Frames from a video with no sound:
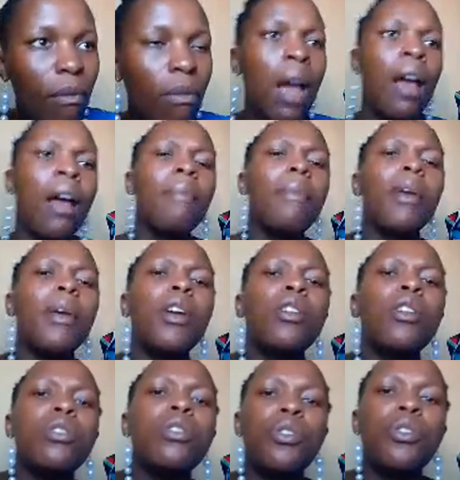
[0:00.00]
Because you
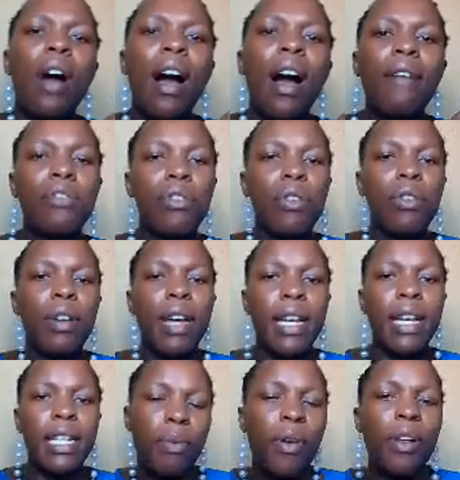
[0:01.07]
have no
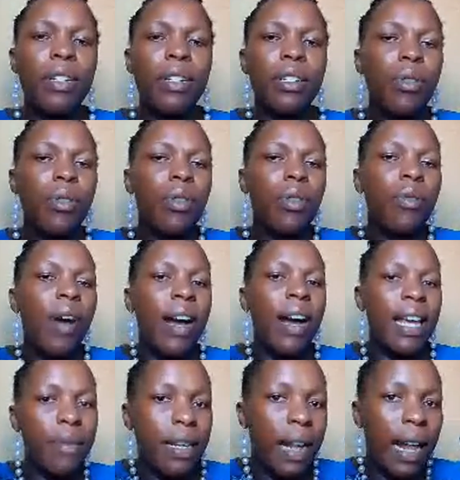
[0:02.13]
experience with working with
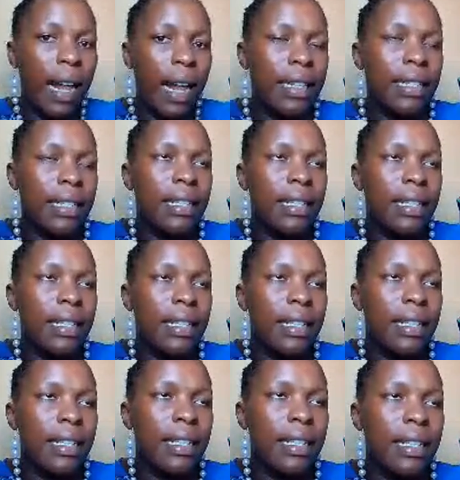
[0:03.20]
clients, it will
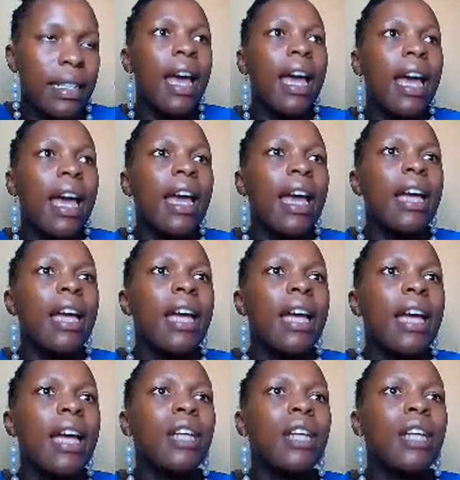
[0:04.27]
really be
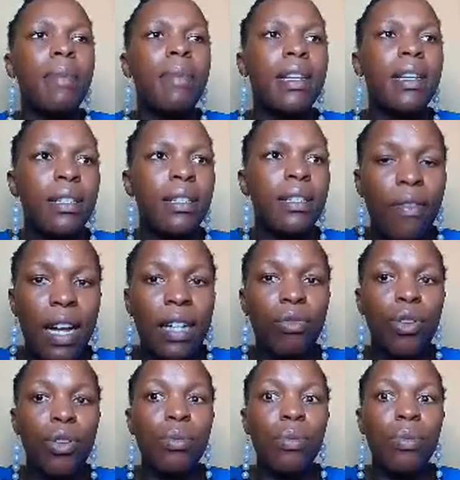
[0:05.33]
difficult for you to be
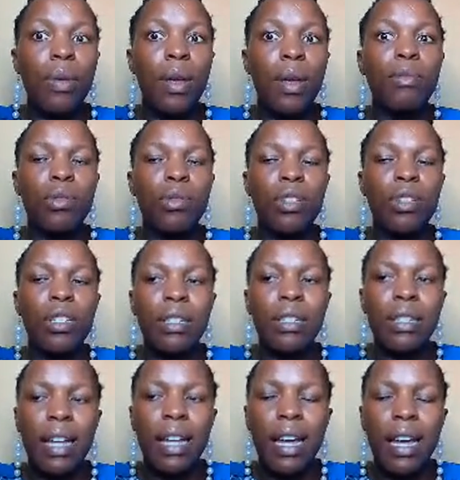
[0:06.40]
able to just get your
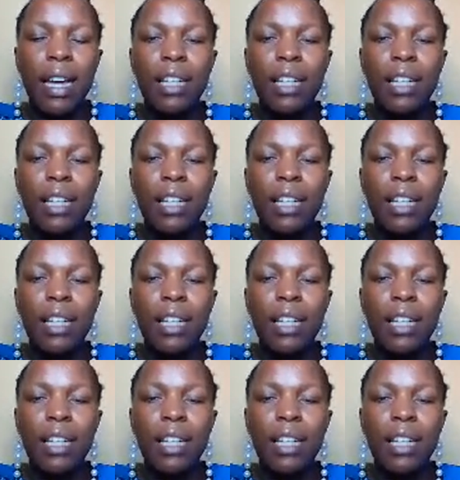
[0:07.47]
first